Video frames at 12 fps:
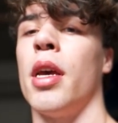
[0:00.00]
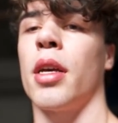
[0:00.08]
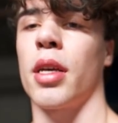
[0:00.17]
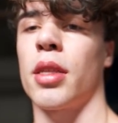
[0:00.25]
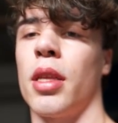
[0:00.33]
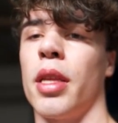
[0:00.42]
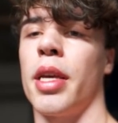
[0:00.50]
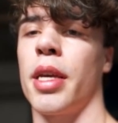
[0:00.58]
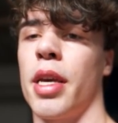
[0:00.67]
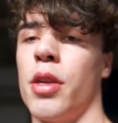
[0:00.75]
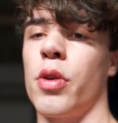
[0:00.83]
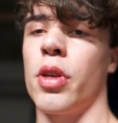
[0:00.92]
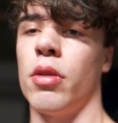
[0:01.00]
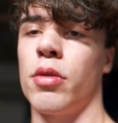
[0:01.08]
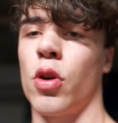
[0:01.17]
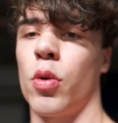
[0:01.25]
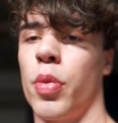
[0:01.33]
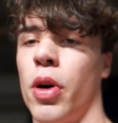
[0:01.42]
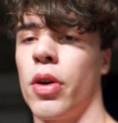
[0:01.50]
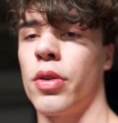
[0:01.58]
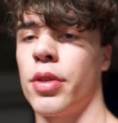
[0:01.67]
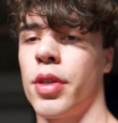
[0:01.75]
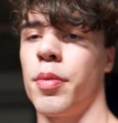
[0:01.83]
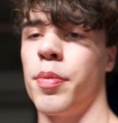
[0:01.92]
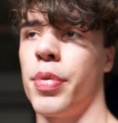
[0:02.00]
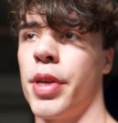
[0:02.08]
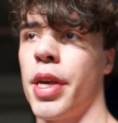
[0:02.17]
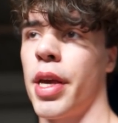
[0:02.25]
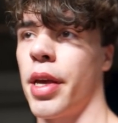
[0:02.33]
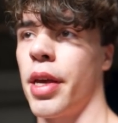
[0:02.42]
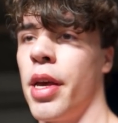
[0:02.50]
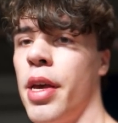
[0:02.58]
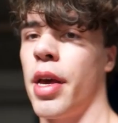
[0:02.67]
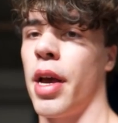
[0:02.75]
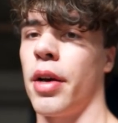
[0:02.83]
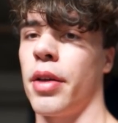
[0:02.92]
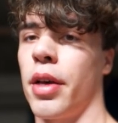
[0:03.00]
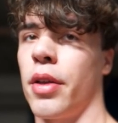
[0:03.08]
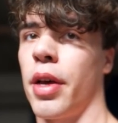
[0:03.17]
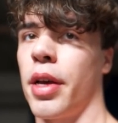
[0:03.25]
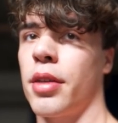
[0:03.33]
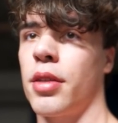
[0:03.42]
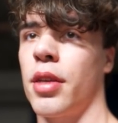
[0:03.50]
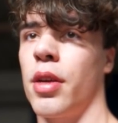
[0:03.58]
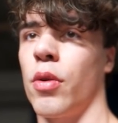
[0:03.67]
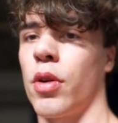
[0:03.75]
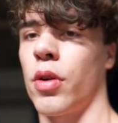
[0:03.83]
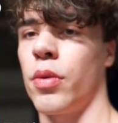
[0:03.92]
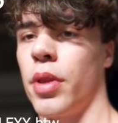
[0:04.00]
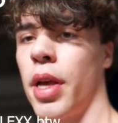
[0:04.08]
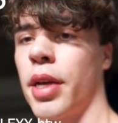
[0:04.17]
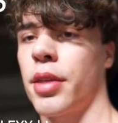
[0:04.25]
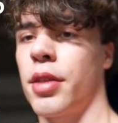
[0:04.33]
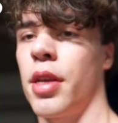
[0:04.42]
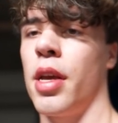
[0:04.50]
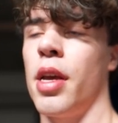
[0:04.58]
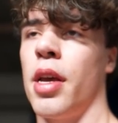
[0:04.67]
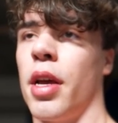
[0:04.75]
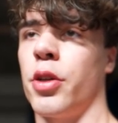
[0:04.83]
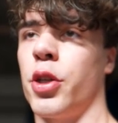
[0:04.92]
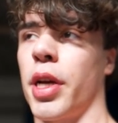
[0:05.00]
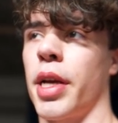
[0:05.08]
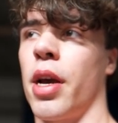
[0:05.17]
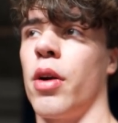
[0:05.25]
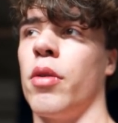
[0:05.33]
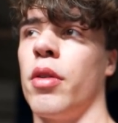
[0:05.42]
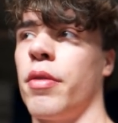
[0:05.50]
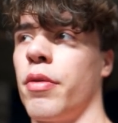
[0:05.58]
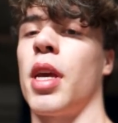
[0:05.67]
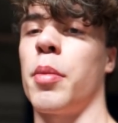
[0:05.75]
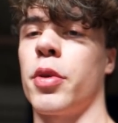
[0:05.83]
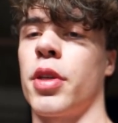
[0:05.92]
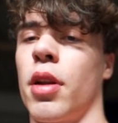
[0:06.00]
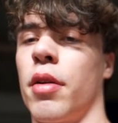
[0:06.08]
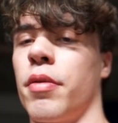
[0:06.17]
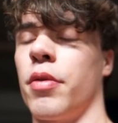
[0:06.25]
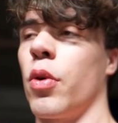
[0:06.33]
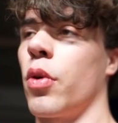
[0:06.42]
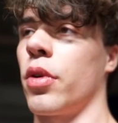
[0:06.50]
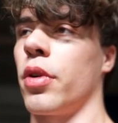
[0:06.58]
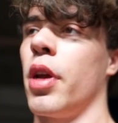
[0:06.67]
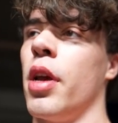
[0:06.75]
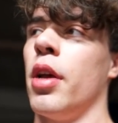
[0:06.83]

click on the link, and you can use code BALLS, B A L L S, or code LEXX at checkout, 10% off of your order.